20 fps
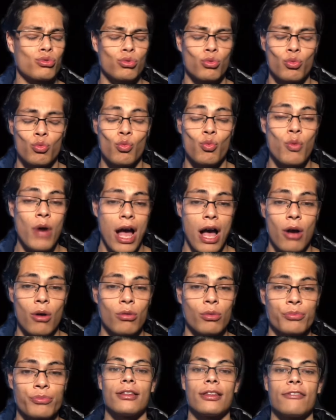
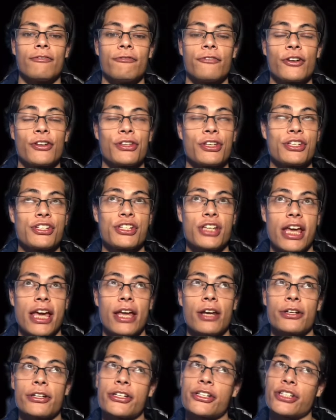Wow. For the
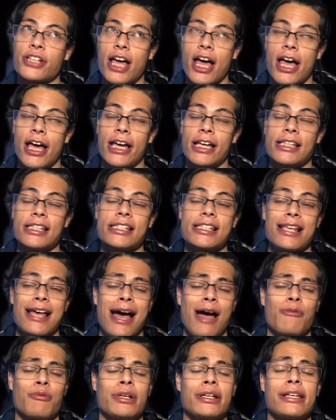shade or shines,
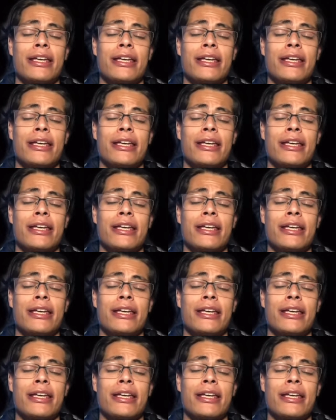I would